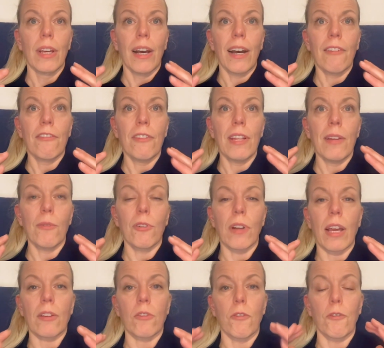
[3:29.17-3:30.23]
I really would
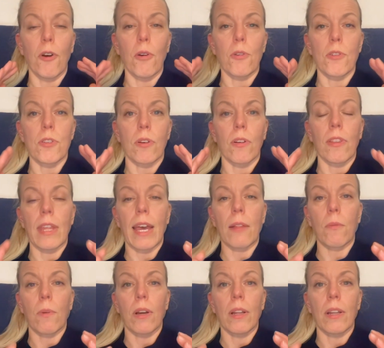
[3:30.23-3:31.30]
like to focus on
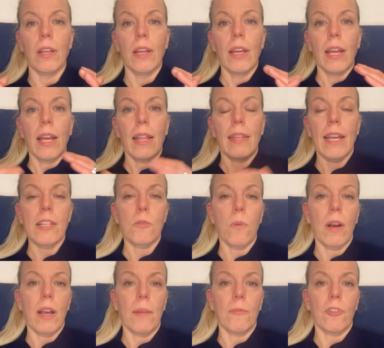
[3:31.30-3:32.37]
that one. And that's
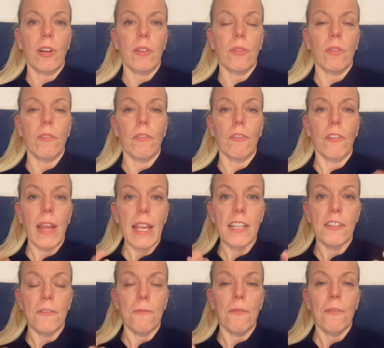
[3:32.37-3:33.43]
why I'm trying to
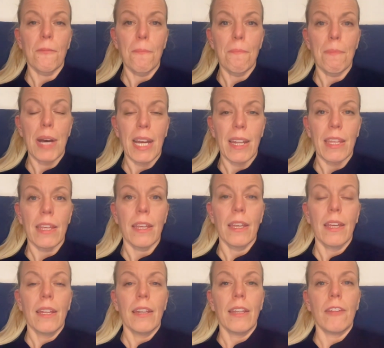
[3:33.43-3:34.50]
raise money
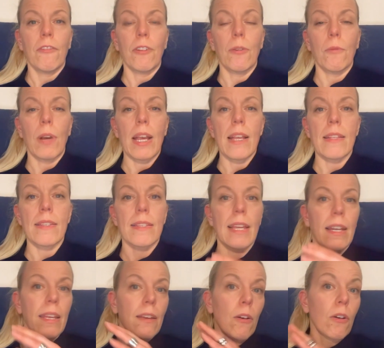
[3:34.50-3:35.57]
different ways,
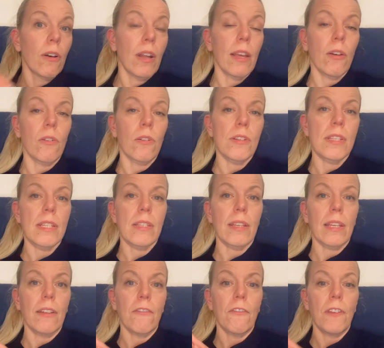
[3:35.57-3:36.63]
selling online courses
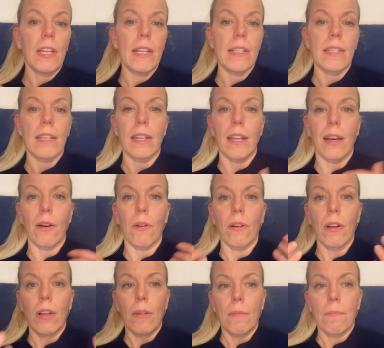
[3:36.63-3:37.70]
in Finnish, and now
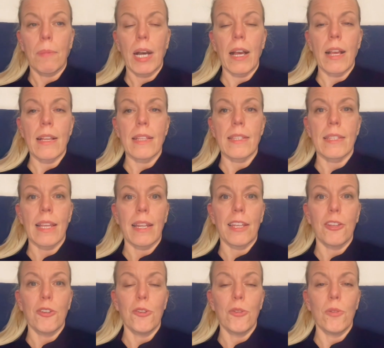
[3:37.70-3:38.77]
by
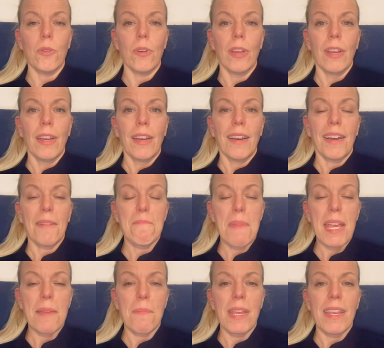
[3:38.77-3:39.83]
selling you
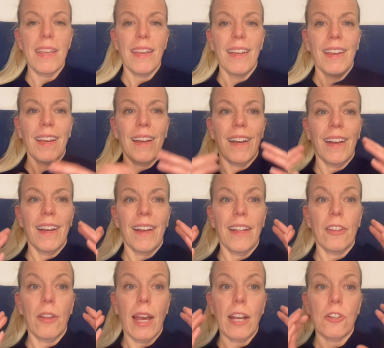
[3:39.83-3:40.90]
maybe
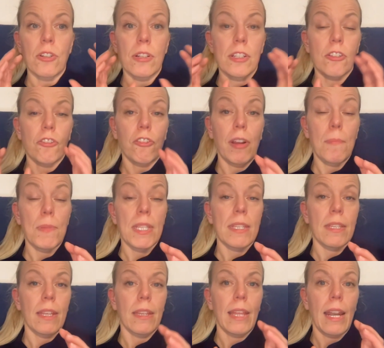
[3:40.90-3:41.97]
the actual
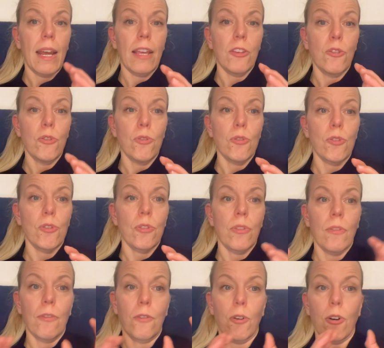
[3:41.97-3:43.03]
scripts that I used
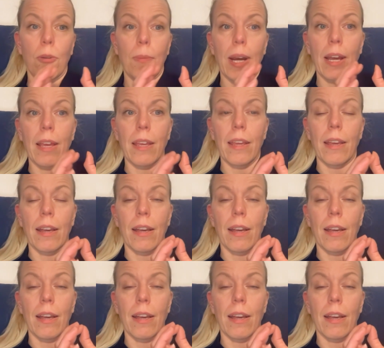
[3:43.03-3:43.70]
for my